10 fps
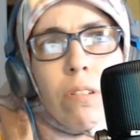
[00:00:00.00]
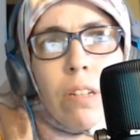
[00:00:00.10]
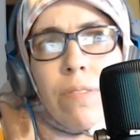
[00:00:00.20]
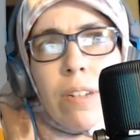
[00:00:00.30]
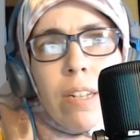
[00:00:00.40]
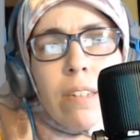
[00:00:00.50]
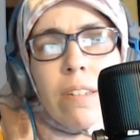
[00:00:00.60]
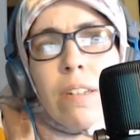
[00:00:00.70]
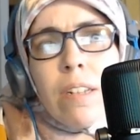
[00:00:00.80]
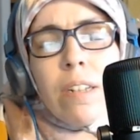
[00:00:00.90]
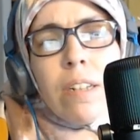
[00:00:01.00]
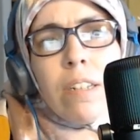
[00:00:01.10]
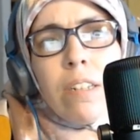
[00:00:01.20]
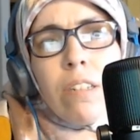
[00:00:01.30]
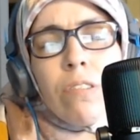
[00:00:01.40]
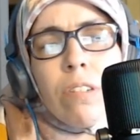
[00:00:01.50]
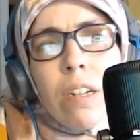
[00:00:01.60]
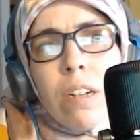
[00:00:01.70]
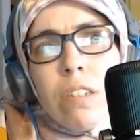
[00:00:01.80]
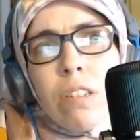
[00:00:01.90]
fans. You're
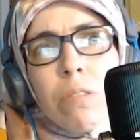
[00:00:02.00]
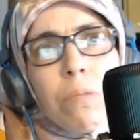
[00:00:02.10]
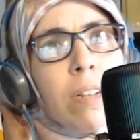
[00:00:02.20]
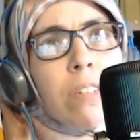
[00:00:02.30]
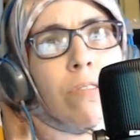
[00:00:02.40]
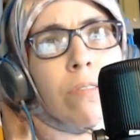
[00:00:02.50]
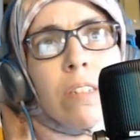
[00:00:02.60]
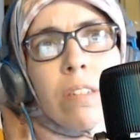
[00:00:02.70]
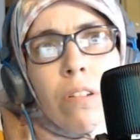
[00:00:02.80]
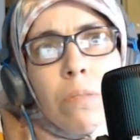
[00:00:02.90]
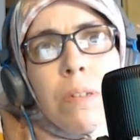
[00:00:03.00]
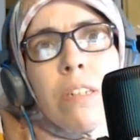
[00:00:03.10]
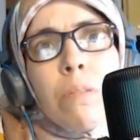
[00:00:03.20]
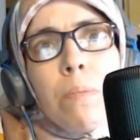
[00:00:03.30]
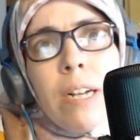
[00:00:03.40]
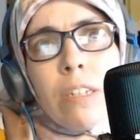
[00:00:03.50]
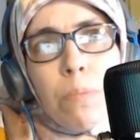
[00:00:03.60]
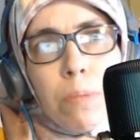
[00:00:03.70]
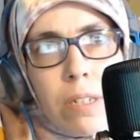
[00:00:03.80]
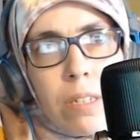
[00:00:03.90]
not going to threaten or insult me into buying your
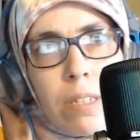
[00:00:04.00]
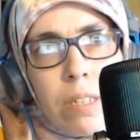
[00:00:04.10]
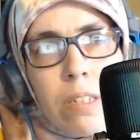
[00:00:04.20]
product.